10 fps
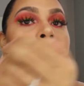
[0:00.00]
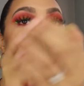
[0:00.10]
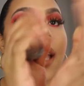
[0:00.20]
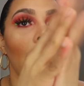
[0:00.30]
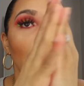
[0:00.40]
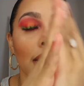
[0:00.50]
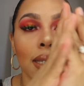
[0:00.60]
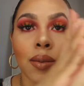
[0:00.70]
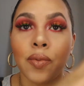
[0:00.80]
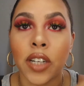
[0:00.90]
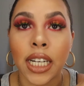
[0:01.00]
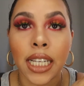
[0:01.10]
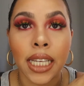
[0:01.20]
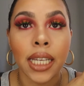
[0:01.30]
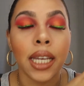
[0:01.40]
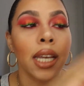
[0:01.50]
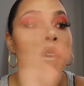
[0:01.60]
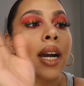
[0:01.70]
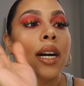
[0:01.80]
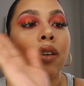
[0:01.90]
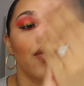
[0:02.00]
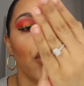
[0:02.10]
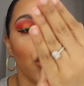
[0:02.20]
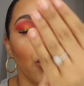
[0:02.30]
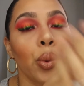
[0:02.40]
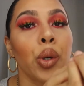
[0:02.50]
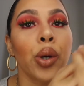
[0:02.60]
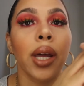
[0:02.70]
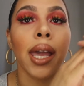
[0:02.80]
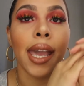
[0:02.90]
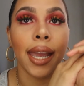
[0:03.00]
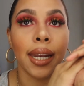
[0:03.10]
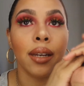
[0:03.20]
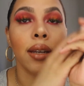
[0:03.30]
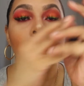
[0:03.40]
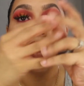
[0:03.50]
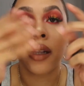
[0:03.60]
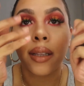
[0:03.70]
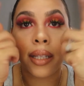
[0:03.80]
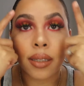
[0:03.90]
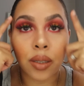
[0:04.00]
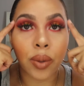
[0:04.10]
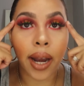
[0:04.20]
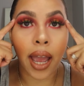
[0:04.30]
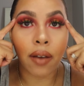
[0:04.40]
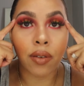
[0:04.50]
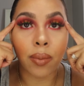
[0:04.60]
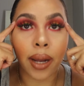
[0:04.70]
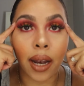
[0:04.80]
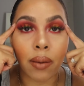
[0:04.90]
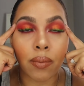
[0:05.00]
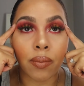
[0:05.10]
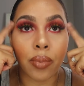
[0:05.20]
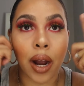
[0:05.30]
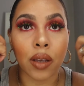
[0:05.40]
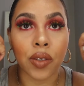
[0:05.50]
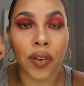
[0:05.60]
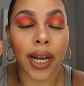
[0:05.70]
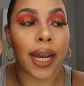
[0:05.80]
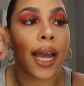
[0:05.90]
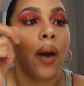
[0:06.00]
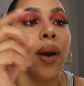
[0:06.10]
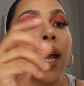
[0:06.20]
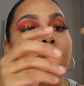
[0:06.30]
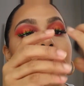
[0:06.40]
that is really affordable, and this is what I have on my brows right now, and